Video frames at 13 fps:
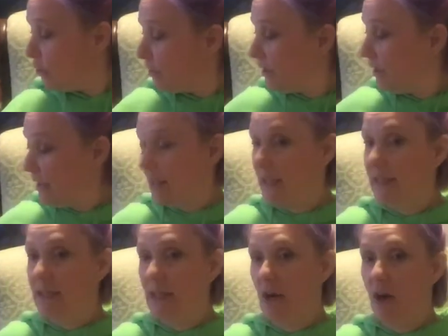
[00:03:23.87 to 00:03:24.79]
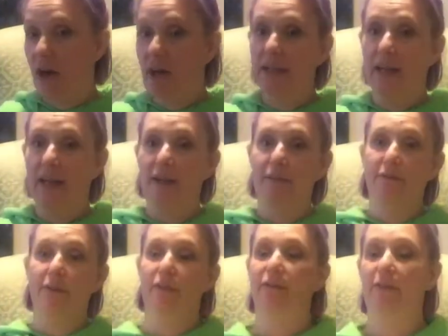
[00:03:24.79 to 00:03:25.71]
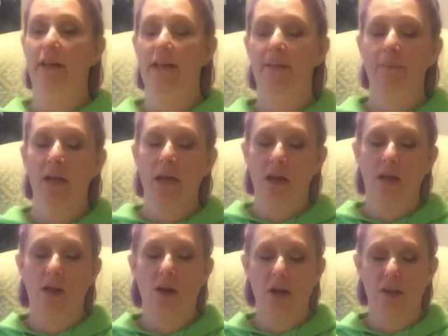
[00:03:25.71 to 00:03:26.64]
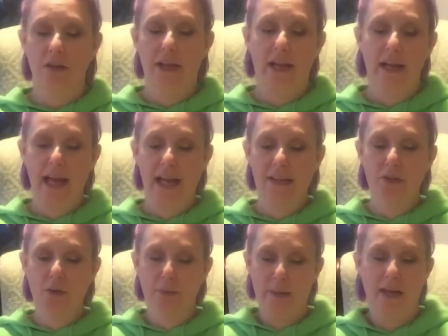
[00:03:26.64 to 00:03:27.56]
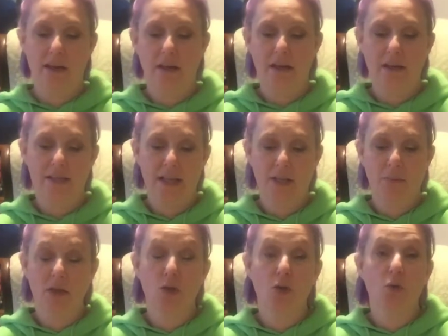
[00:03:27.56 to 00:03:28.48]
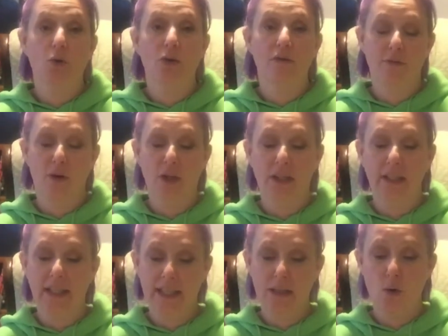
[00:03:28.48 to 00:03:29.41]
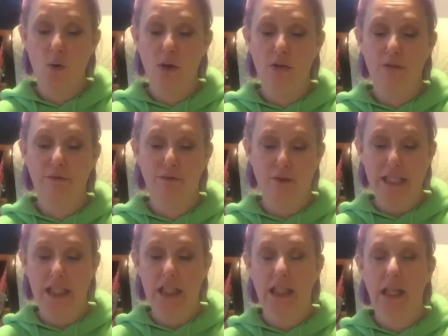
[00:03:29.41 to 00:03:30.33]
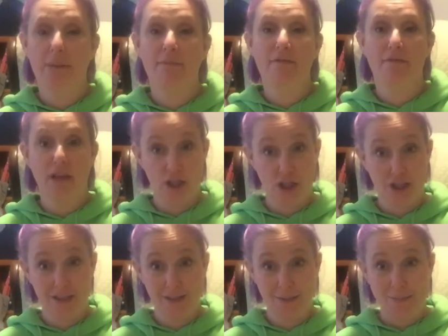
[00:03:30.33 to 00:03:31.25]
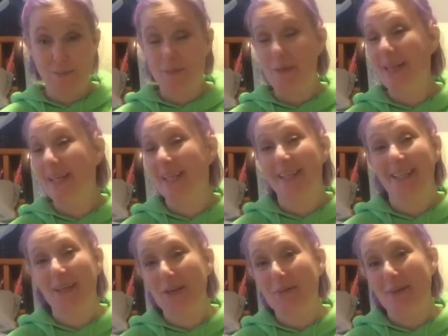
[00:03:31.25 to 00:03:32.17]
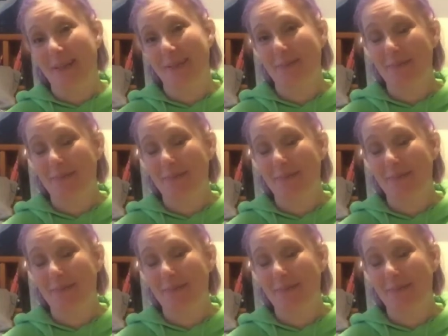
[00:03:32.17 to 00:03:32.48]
can get online for free called the Hazel Baker Assessment Tool for Lingual Frenulum Function. Big long word.